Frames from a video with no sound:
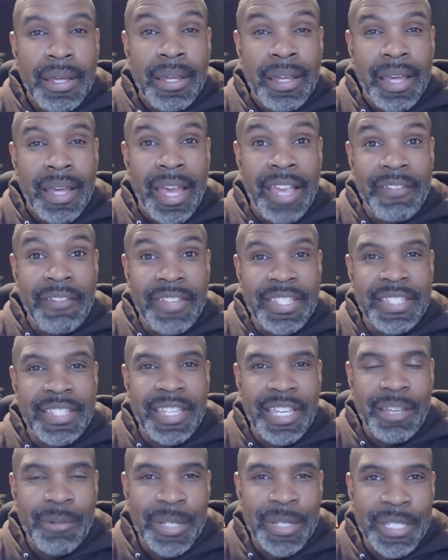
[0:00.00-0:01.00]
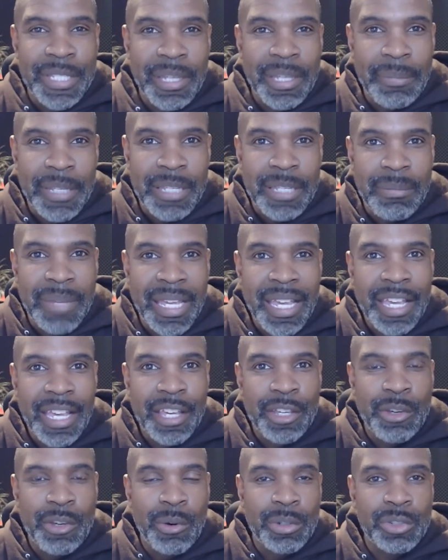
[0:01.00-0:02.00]
AVC, what's up? It's me,
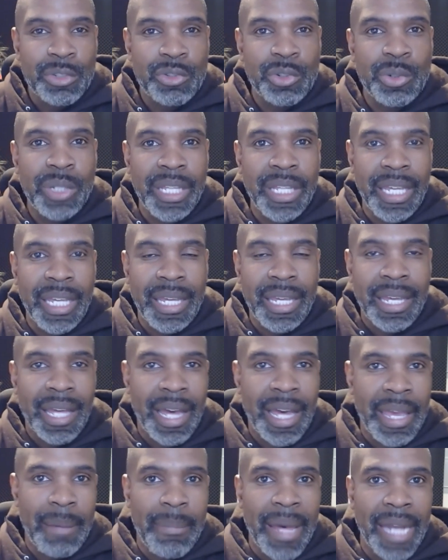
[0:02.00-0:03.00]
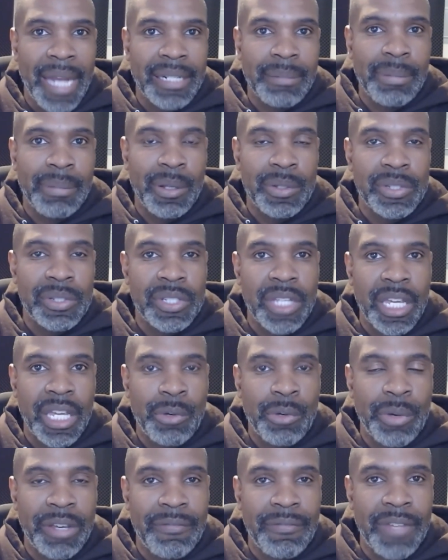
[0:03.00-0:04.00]
yours truly. I am back to post a
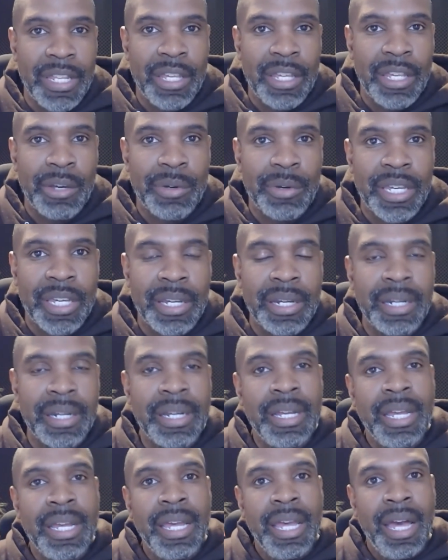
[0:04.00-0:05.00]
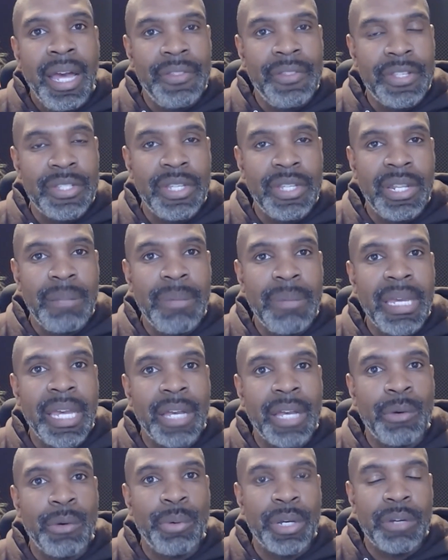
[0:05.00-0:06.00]
quick video here. This is going to be a
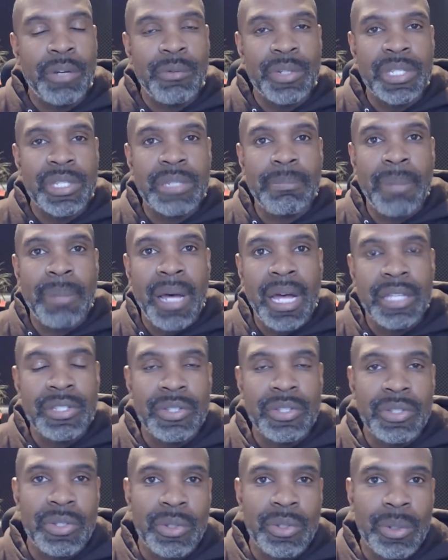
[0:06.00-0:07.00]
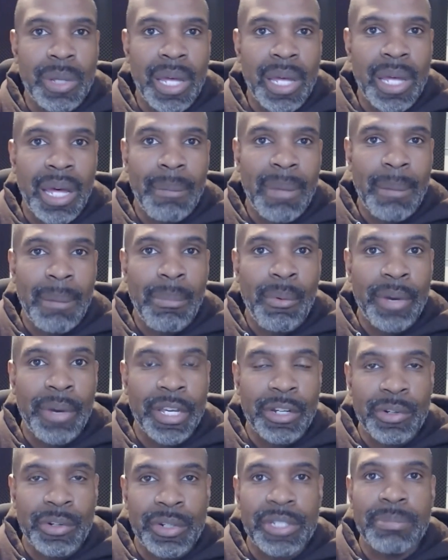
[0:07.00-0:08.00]
quick response to my boy
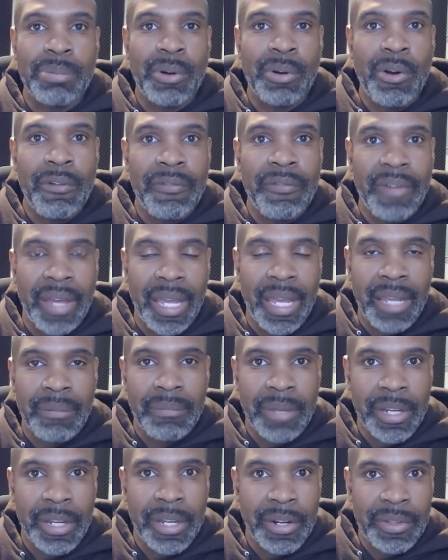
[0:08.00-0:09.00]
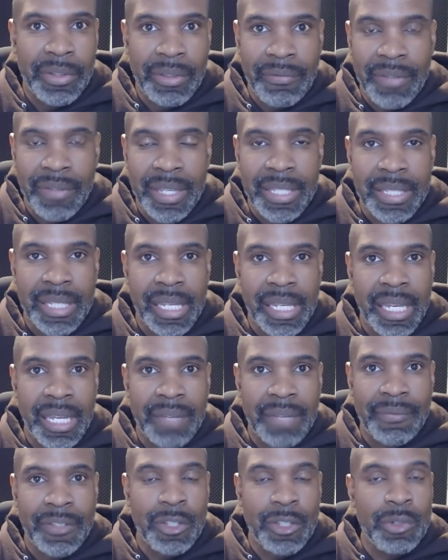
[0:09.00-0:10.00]
Chris Propfe here in the VC.
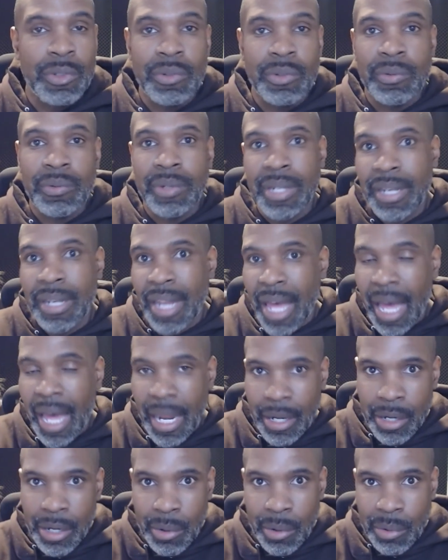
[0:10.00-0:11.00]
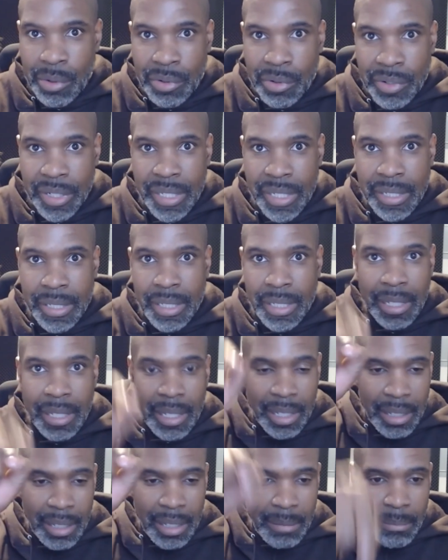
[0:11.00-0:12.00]
If you do not know Chris,
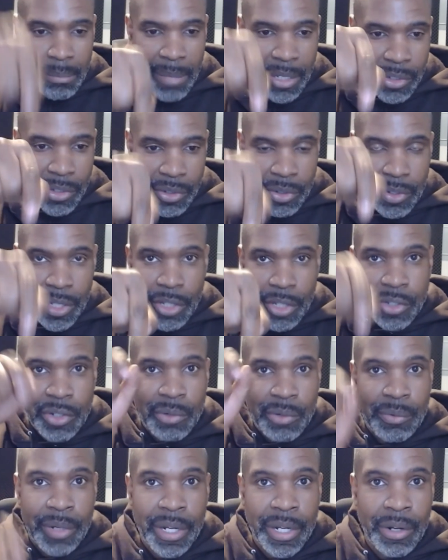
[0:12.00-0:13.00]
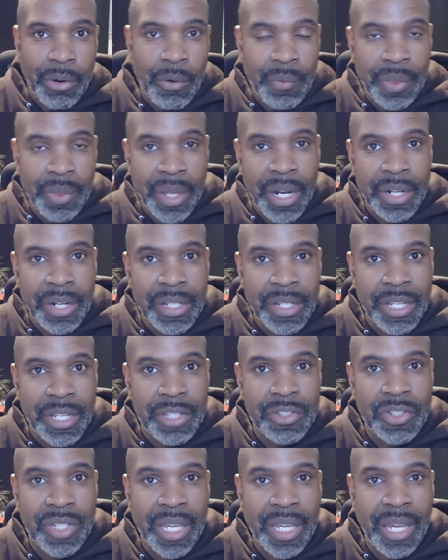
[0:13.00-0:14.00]
make sure you get your rear over there to his
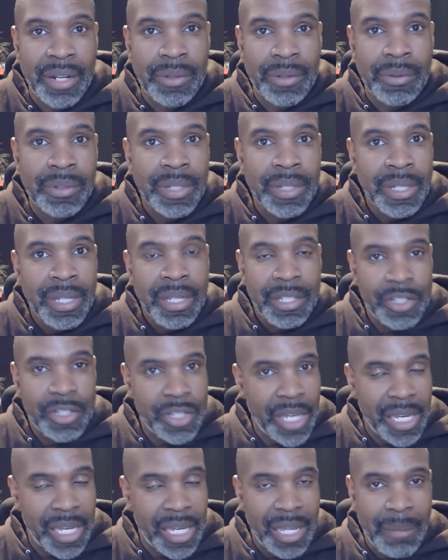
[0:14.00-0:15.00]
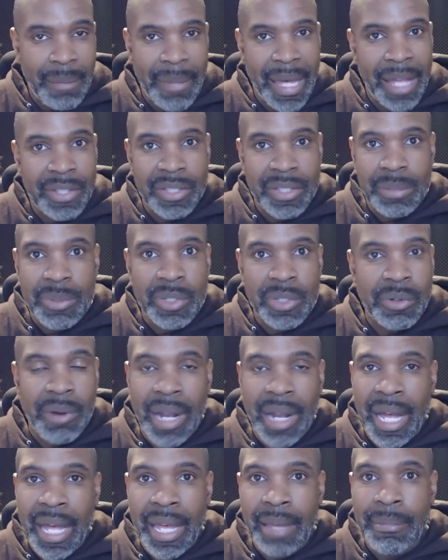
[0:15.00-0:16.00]
channel. Check him out,
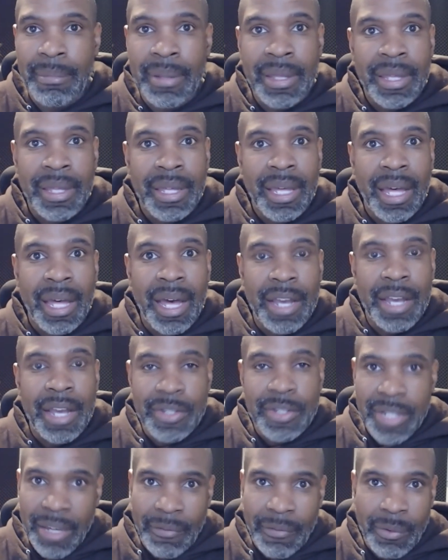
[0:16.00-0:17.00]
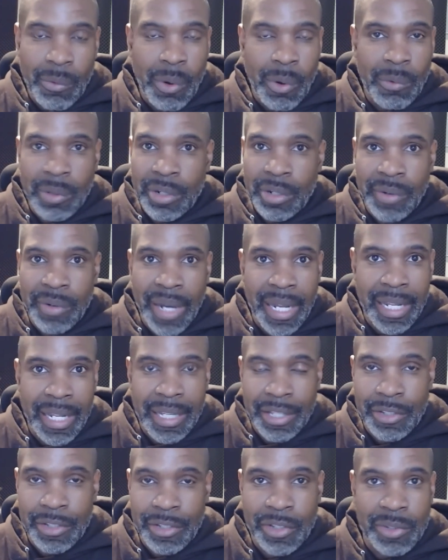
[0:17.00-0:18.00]
subscribe. You definitely won't regret it
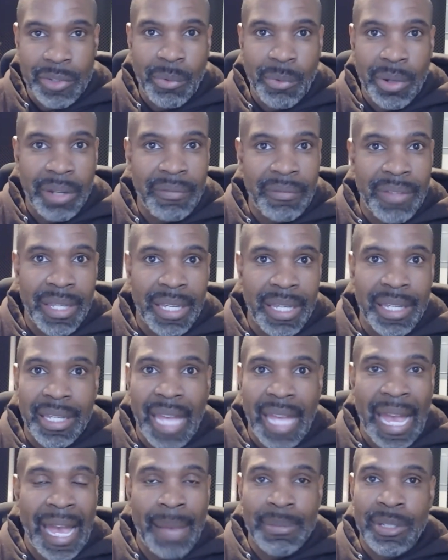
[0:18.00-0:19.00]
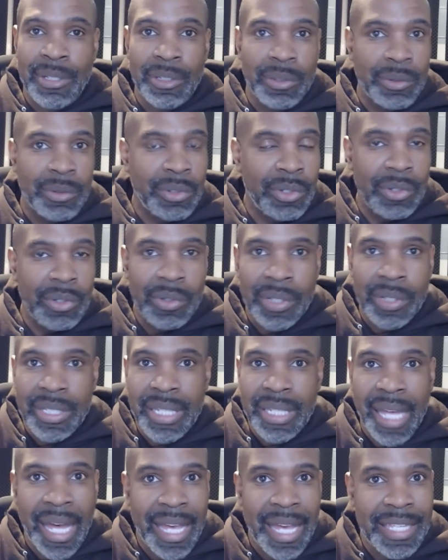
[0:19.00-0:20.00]
because he's just one of the absolute coolest
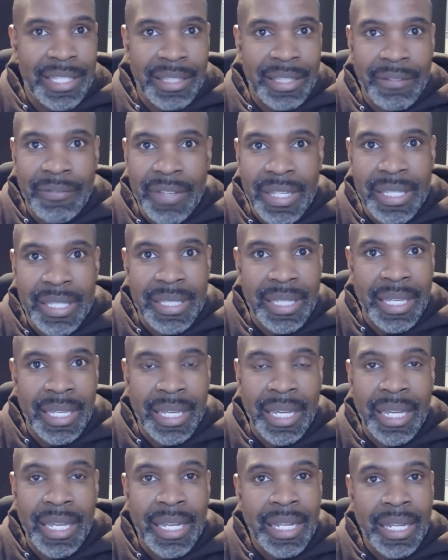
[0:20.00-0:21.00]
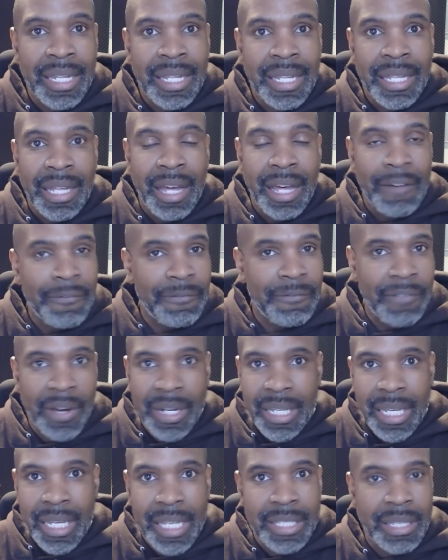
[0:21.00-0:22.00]
guys in the VC.
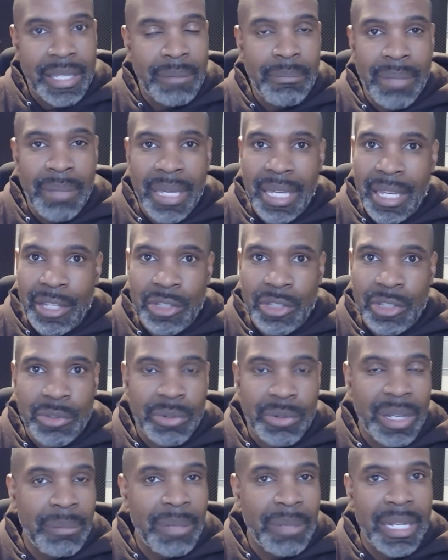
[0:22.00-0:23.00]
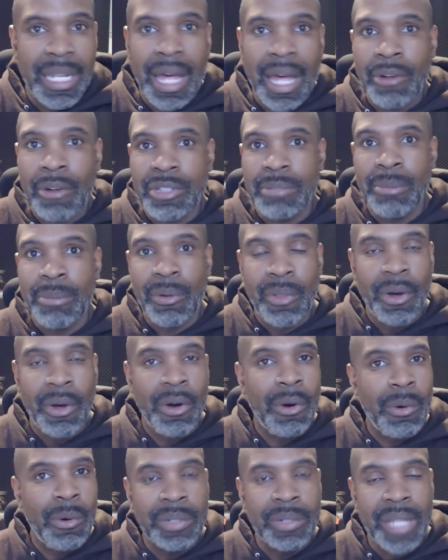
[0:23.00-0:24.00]
Funny as can be, extremely knowledgeable, the
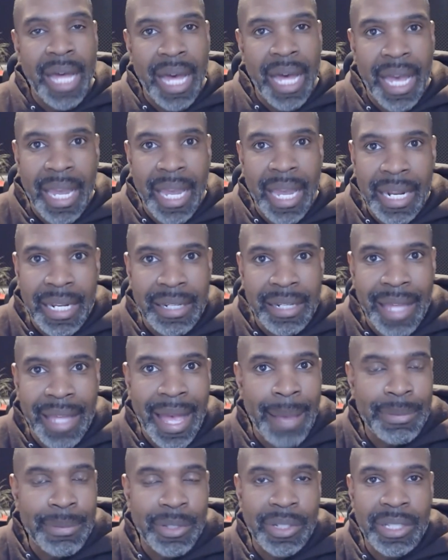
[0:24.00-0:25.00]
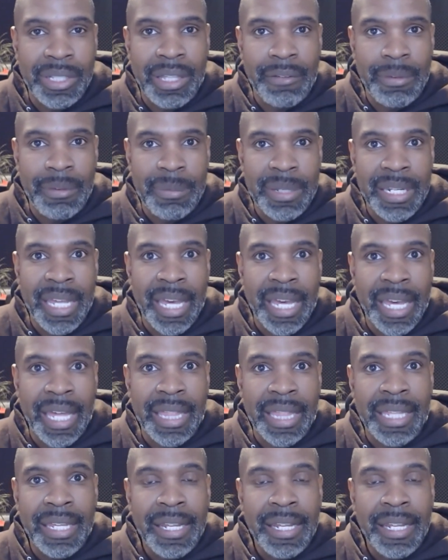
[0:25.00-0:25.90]
whole nine, and absolutely love him to death.